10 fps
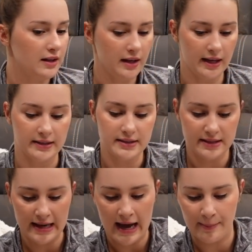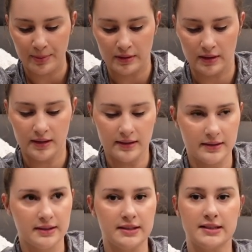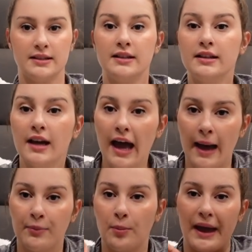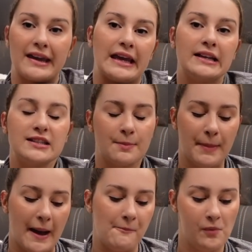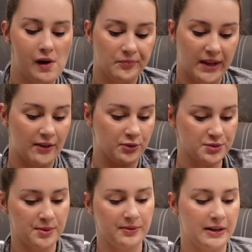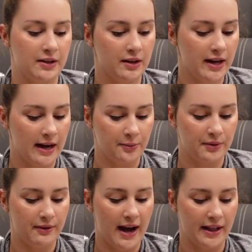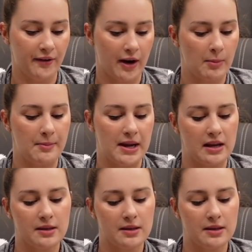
hence the apple pancakes. But yeah, those were very good. I would highly recommend making